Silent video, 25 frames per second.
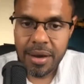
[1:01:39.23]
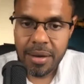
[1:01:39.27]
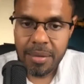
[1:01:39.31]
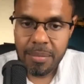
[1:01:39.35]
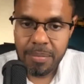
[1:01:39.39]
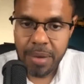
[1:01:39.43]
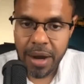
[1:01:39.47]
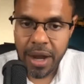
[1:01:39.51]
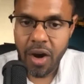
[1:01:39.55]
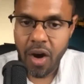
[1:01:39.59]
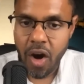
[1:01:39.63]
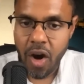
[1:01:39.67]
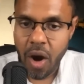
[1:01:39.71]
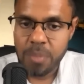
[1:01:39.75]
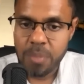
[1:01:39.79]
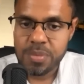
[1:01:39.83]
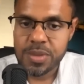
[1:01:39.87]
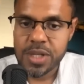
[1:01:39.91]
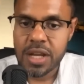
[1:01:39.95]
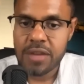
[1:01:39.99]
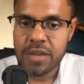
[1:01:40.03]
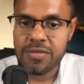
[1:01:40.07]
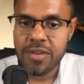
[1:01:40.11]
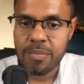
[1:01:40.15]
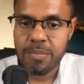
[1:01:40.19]
by
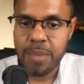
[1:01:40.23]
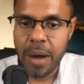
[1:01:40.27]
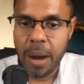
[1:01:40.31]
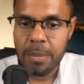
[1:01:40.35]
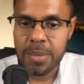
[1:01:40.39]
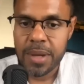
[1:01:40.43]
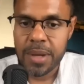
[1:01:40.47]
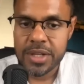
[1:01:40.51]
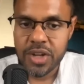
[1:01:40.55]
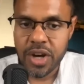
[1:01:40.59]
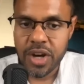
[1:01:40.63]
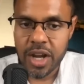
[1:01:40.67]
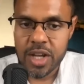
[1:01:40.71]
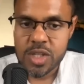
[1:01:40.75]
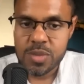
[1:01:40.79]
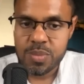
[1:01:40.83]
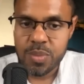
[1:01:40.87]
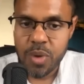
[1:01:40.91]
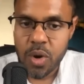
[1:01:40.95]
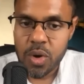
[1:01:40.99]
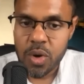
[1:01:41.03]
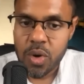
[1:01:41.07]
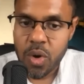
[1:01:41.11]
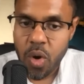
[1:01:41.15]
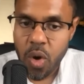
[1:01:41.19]
opting for public
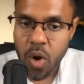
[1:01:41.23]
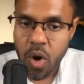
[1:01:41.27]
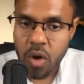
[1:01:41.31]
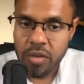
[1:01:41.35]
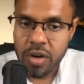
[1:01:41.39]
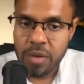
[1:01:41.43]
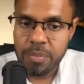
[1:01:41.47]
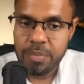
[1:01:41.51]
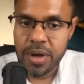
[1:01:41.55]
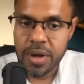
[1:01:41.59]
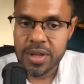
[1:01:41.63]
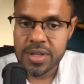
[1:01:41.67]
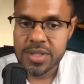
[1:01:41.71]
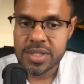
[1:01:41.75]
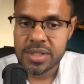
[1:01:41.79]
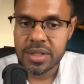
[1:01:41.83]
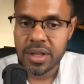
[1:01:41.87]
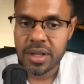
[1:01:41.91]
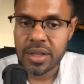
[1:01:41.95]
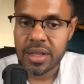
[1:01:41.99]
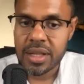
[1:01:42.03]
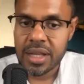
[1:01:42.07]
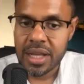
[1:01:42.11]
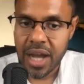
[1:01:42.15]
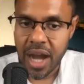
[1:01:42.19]
transport over
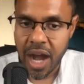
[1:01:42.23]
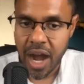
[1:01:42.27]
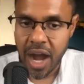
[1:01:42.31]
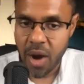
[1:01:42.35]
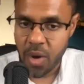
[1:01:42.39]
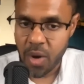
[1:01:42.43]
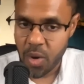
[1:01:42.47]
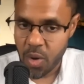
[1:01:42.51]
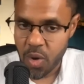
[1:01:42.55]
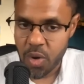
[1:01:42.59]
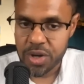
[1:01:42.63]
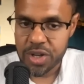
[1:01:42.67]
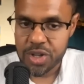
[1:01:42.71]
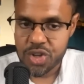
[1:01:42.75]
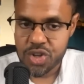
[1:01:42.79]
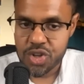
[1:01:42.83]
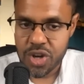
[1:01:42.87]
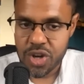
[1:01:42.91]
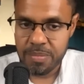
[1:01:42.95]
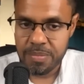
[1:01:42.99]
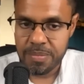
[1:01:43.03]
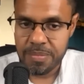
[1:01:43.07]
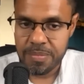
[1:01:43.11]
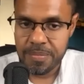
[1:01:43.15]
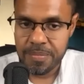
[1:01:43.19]
personal car
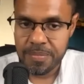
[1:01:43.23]
ownership.